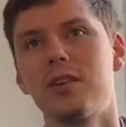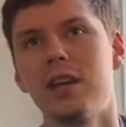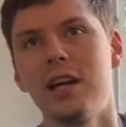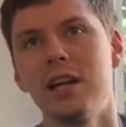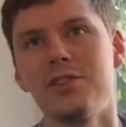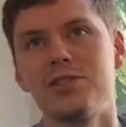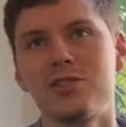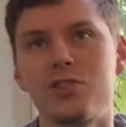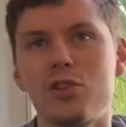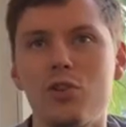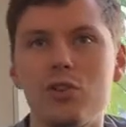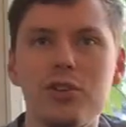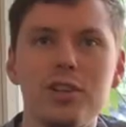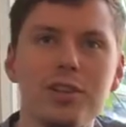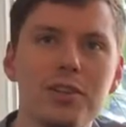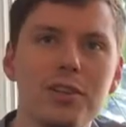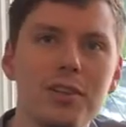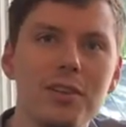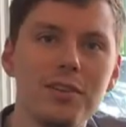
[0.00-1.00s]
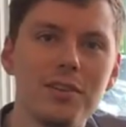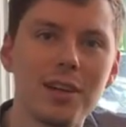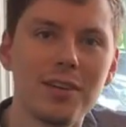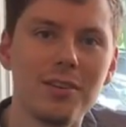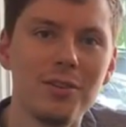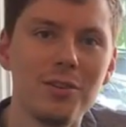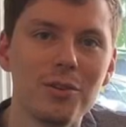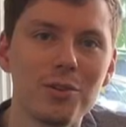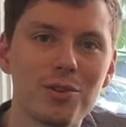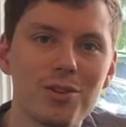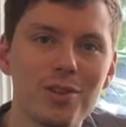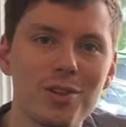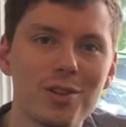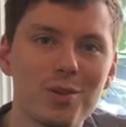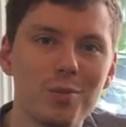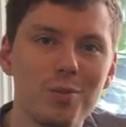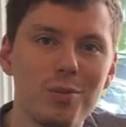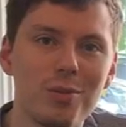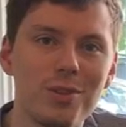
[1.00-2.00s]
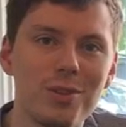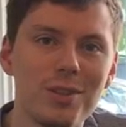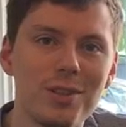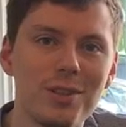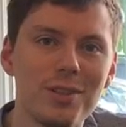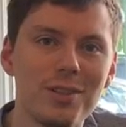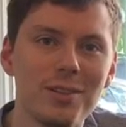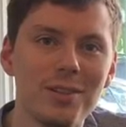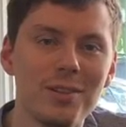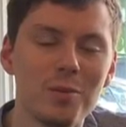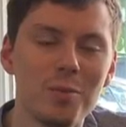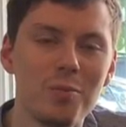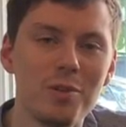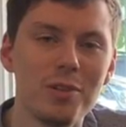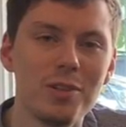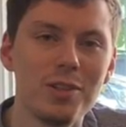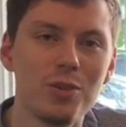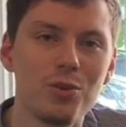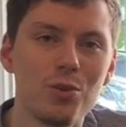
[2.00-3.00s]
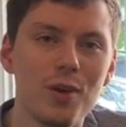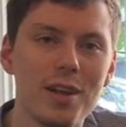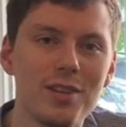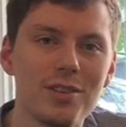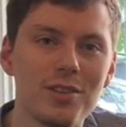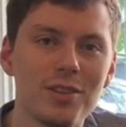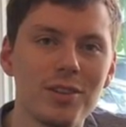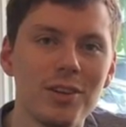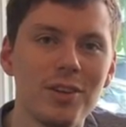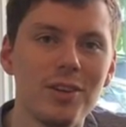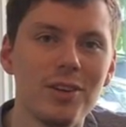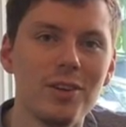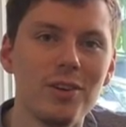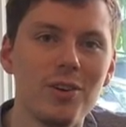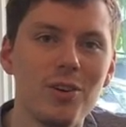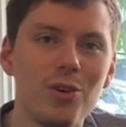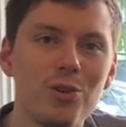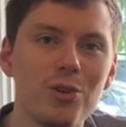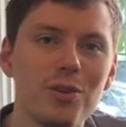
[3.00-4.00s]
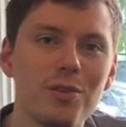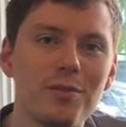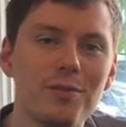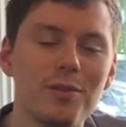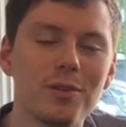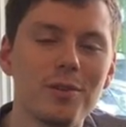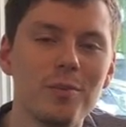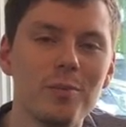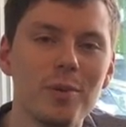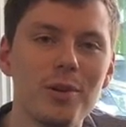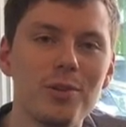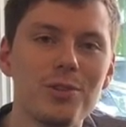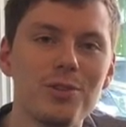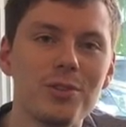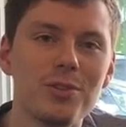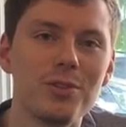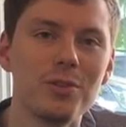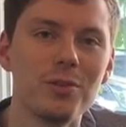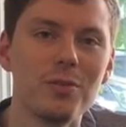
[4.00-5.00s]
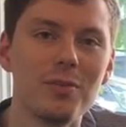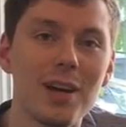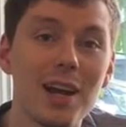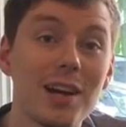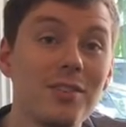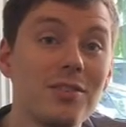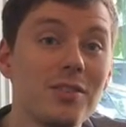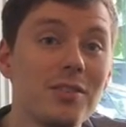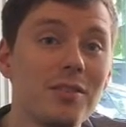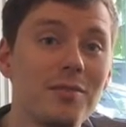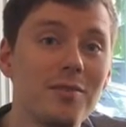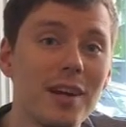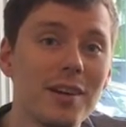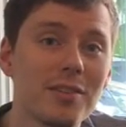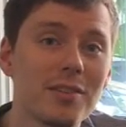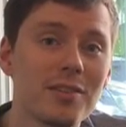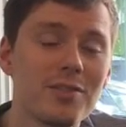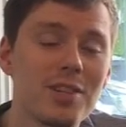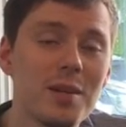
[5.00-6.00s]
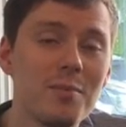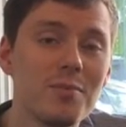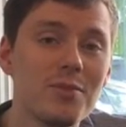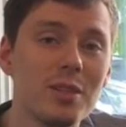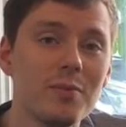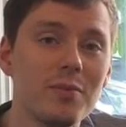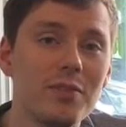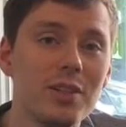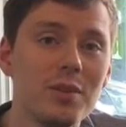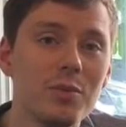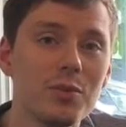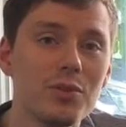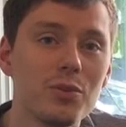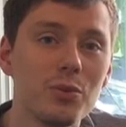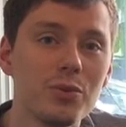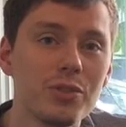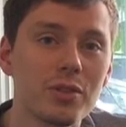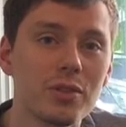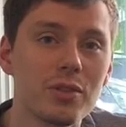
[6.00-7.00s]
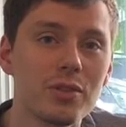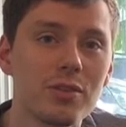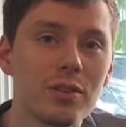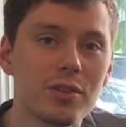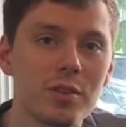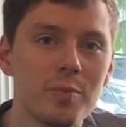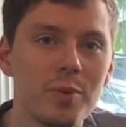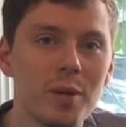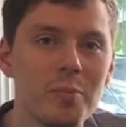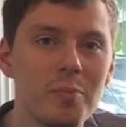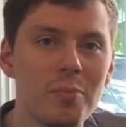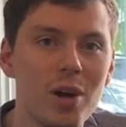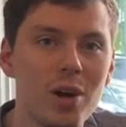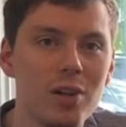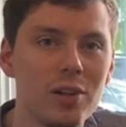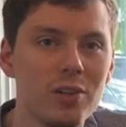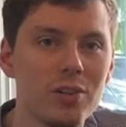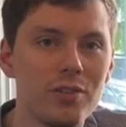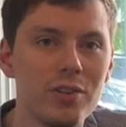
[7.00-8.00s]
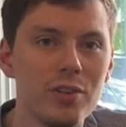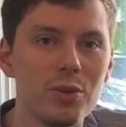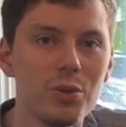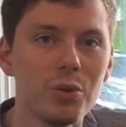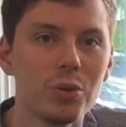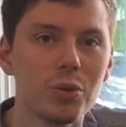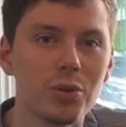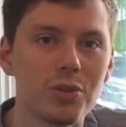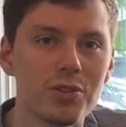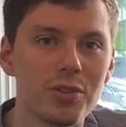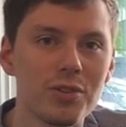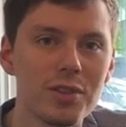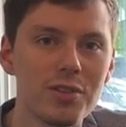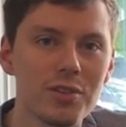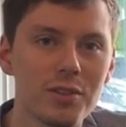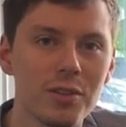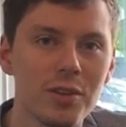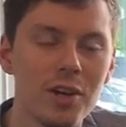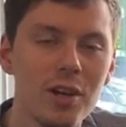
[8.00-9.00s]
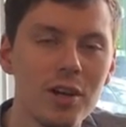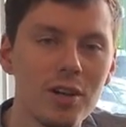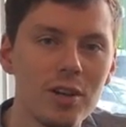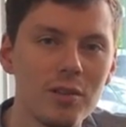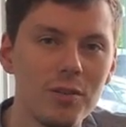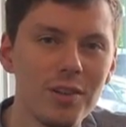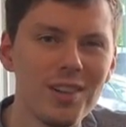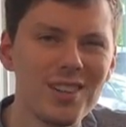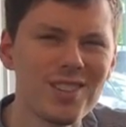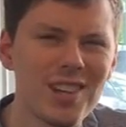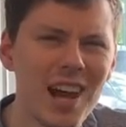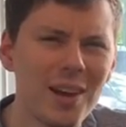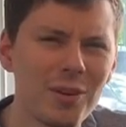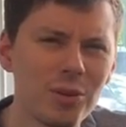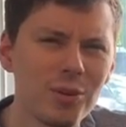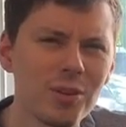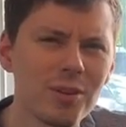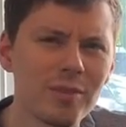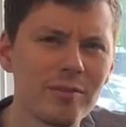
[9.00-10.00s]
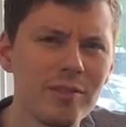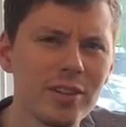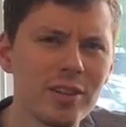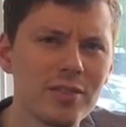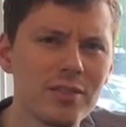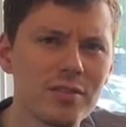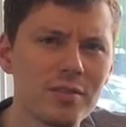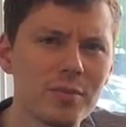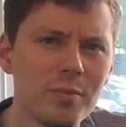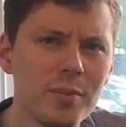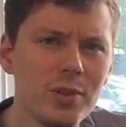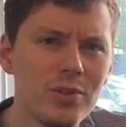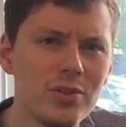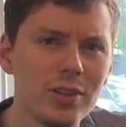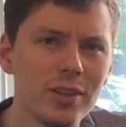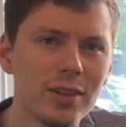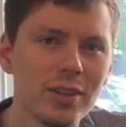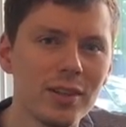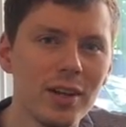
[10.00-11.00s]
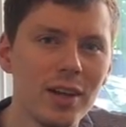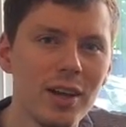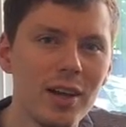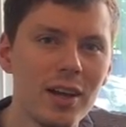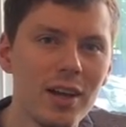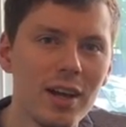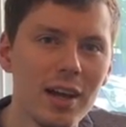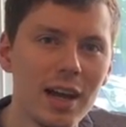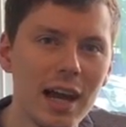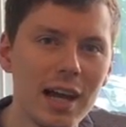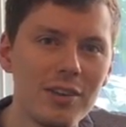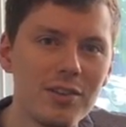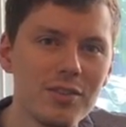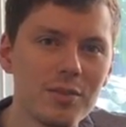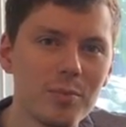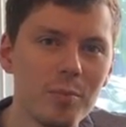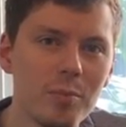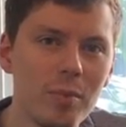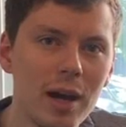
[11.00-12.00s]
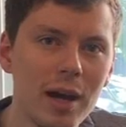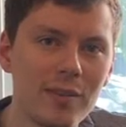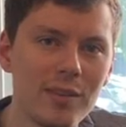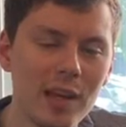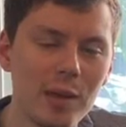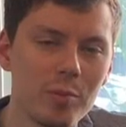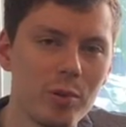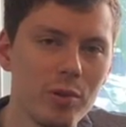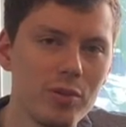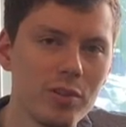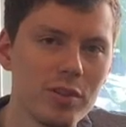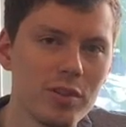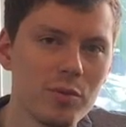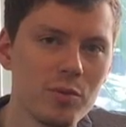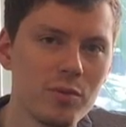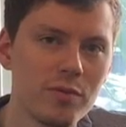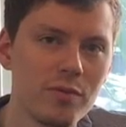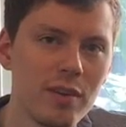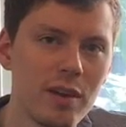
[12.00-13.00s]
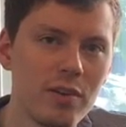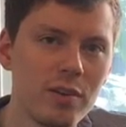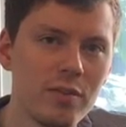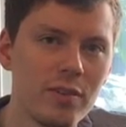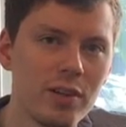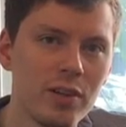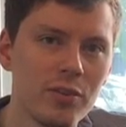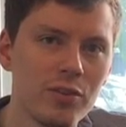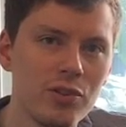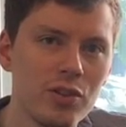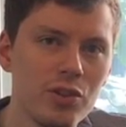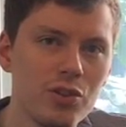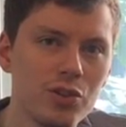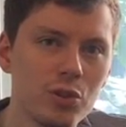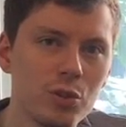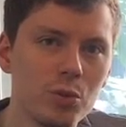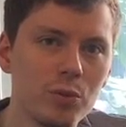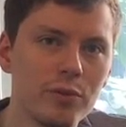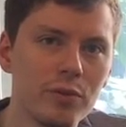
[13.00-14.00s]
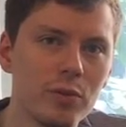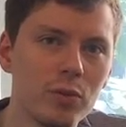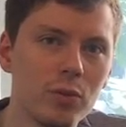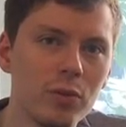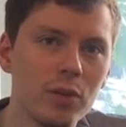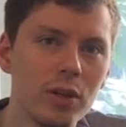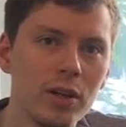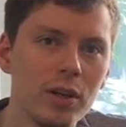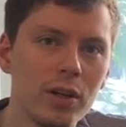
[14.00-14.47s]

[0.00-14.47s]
historically, that looks like pretty, a pretty great honour for a composer to have had. And in fact, the same symphony was also conducted by Mahler in New York. So these are really towering figures of music. And at that point, it was very, very unusual for